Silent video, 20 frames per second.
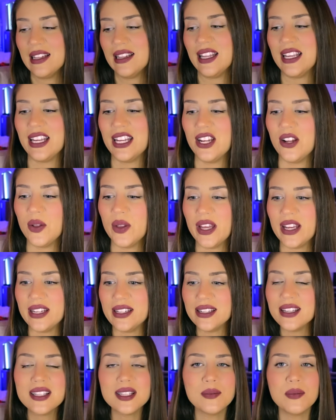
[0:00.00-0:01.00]
like, you know, like
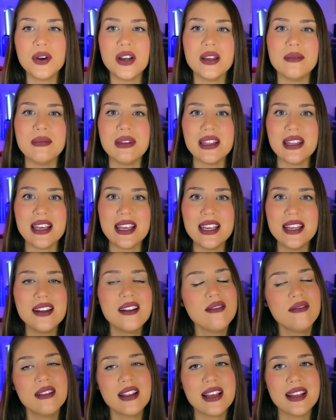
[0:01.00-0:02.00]
disappointment, like, you
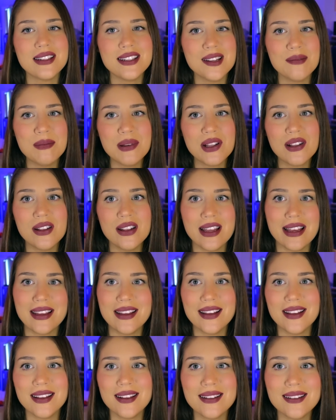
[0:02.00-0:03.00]
know, like a typical like